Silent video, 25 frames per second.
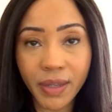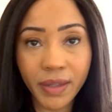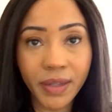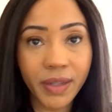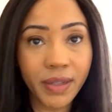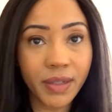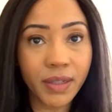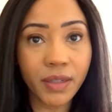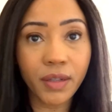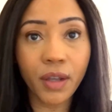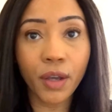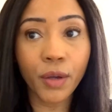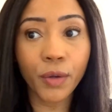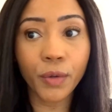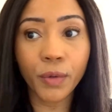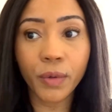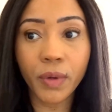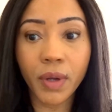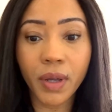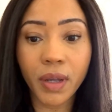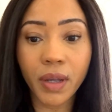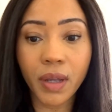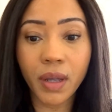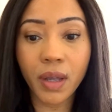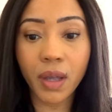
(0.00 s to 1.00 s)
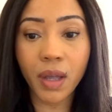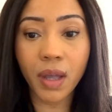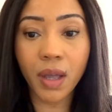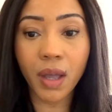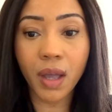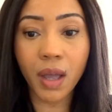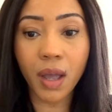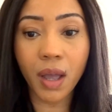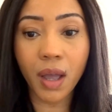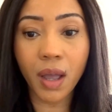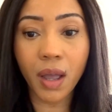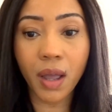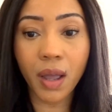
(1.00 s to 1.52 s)
So
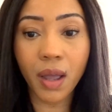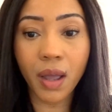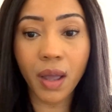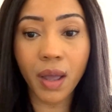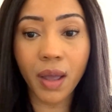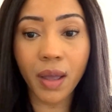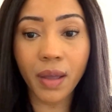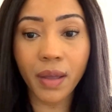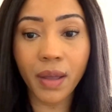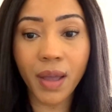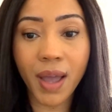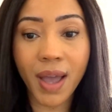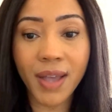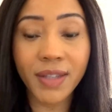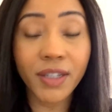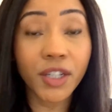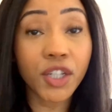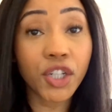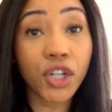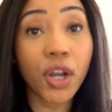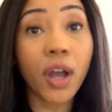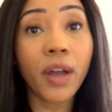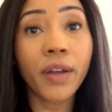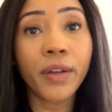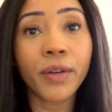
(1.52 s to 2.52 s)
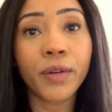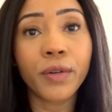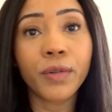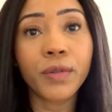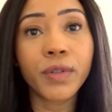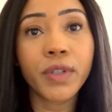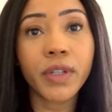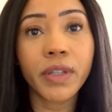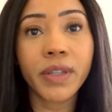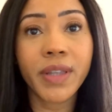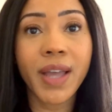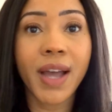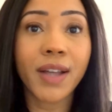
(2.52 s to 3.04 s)
as a
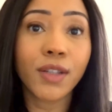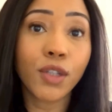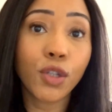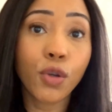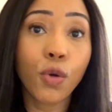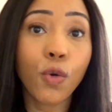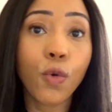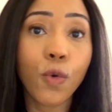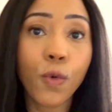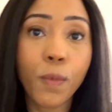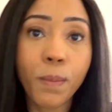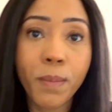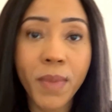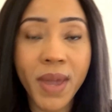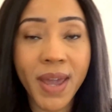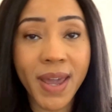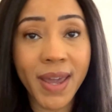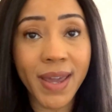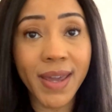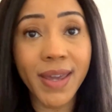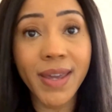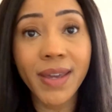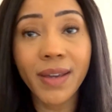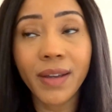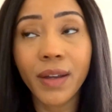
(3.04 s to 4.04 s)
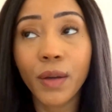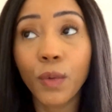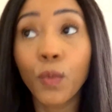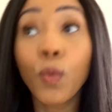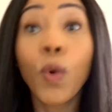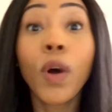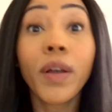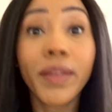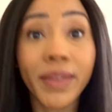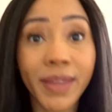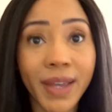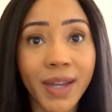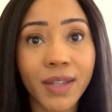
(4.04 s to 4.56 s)
child, that taught me
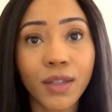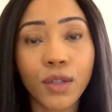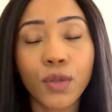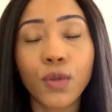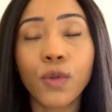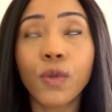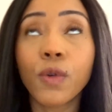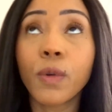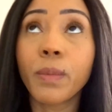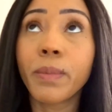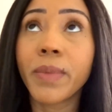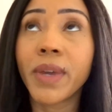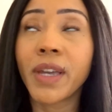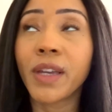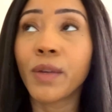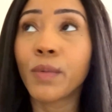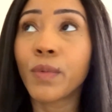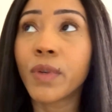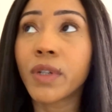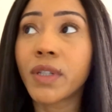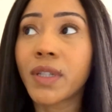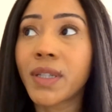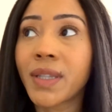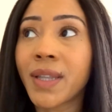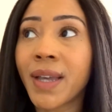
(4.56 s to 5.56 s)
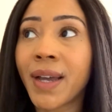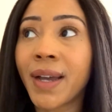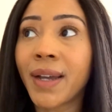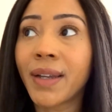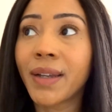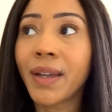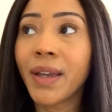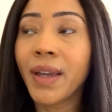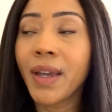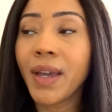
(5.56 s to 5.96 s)
was that